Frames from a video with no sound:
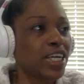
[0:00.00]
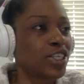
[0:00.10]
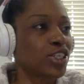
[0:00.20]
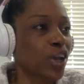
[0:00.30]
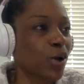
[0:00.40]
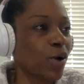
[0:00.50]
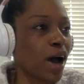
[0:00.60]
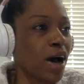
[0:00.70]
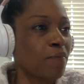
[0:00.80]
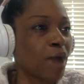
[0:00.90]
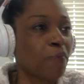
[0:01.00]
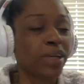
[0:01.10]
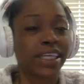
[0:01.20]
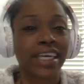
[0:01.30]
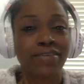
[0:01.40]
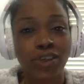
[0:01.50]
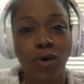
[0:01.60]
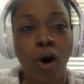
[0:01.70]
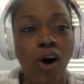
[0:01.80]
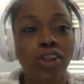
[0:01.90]
So I'm going to give you
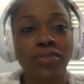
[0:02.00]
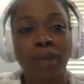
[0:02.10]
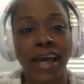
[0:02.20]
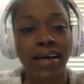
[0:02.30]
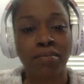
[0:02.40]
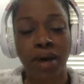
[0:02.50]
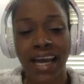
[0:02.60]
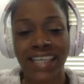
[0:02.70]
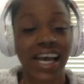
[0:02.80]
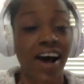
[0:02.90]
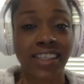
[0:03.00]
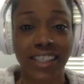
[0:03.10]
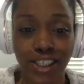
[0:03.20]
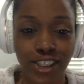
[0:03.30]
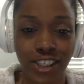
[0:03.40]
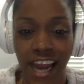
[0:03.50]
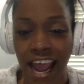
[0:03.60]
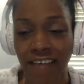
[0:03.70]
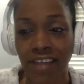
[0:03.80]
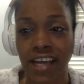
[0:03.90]
all of my combined knowledge that I
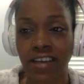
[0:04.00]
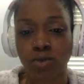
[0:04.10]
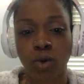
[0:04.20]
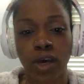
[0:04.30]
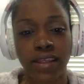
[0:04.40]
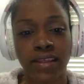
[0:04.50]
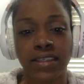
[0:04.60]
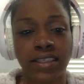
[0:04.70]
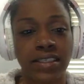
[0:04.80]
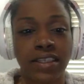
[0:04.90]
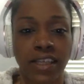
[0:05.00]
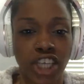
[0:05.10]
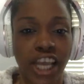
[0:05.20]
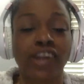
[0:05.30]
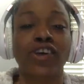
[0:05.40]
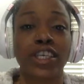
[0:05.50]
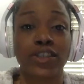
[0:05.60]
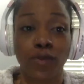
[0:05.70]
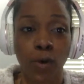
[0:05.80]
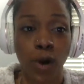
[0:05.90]
have. That is what this channel is
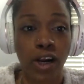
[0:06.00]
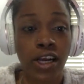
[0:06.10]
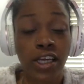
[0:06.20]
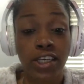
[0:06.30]
for.